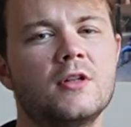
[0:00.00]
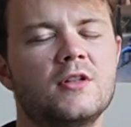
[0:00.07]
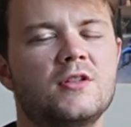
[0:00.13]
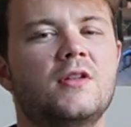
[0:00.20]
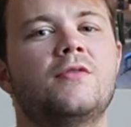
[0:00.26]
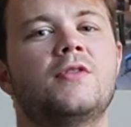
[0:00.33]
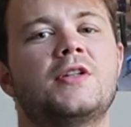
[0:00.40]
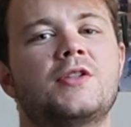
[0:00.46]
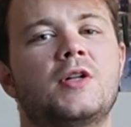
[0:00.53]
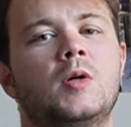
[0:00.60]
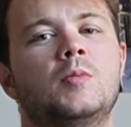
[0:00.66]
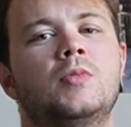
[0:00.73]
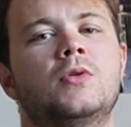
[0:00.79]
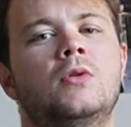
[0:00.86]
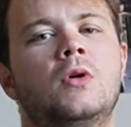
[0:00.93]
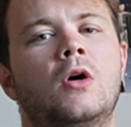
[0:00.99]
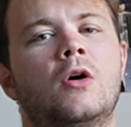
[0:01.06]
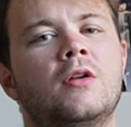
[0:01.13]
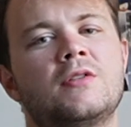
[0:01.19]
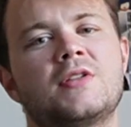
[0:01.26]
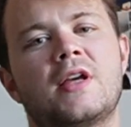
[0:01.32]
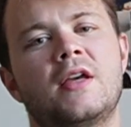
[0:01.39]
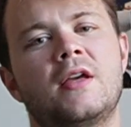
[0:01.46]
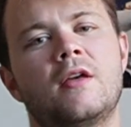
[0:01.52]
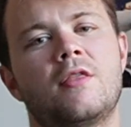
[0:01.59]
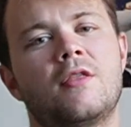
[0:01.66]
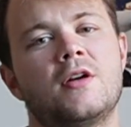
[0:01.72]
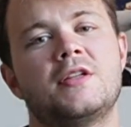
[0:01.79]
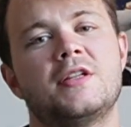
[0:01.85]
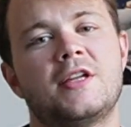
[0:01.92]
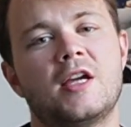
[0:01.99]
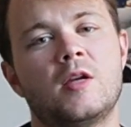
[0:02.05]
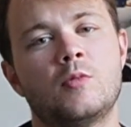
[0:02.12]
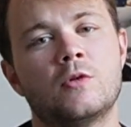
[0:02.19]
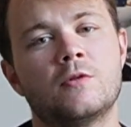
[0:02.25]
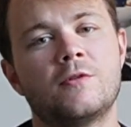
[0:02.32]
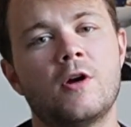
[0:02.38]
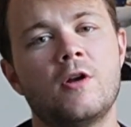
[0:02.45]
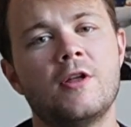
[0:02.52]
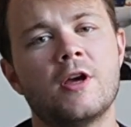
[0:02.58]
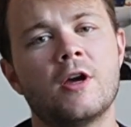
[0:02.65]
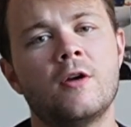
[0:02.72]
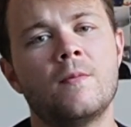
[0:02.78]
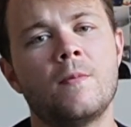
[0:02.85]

So for example, on say a 30k portfolio,